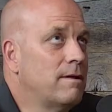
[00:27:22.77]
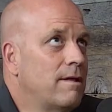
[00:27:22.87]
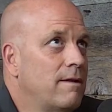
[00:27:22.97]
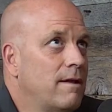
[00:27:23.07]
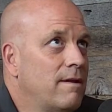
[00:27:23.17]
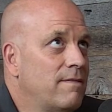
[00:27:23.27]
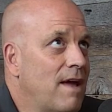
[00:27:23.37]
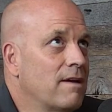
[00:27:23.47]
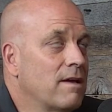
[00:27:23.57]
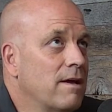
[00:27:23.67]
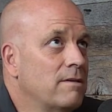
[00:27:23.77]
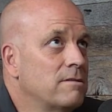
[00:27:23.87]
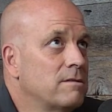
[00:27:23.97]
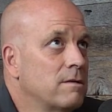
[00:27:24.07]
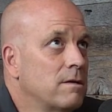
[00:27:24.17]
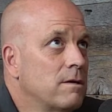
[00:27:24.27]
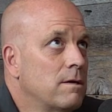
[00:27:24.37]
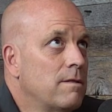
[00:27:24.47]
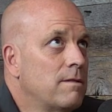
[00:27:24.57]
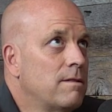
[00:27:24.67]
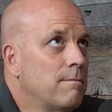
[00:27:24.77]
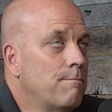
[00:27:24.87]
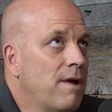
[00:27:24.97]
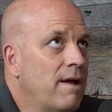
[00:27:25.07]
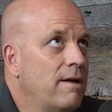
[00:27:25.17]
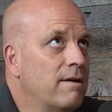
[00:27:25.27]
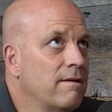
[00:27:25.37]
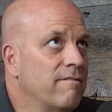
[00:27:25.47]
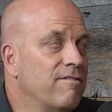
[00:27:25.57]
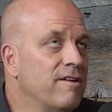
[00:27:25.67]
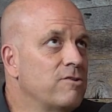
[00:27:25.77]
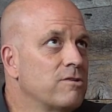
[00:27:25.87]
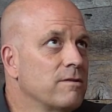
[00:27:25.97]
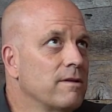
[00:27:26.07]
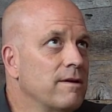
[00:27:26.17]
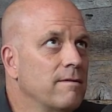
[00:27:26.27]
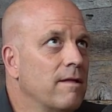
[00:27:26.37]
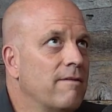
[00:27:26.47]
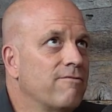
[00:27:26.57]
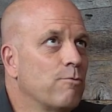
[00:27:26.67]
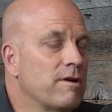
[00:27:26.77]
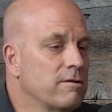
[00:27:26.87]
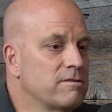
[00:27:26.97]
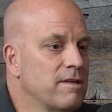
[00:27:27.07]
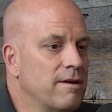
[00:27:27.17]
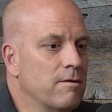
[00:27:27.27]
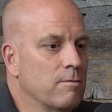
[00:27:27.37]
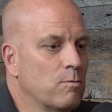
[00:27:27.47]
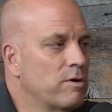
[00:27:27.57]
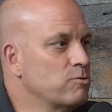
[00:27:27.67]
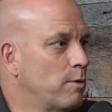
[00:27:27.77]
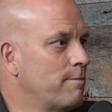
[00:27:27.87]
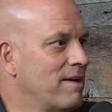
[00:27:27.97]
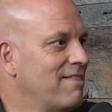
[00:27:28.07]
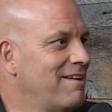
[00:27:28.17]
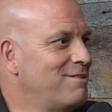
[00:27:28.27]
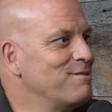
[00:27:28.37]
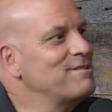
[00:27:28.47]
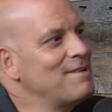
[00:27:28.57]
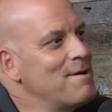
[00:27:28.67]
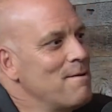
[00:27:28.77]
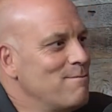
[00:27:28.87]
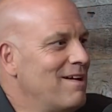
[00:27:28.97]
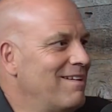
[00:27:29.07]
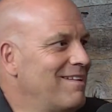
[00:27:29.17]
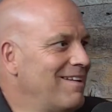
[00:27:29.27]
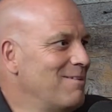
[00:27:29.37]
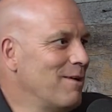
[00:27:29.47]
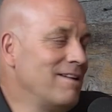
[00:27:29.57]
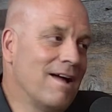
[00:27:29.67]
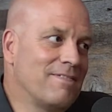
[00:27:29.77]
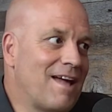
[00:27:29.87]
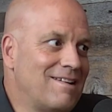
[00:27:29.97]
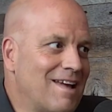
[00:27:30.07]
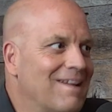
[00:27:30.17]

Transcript: in that case, the bank eventually, like 4 years later, was one of my lenders. But anyway, not that day.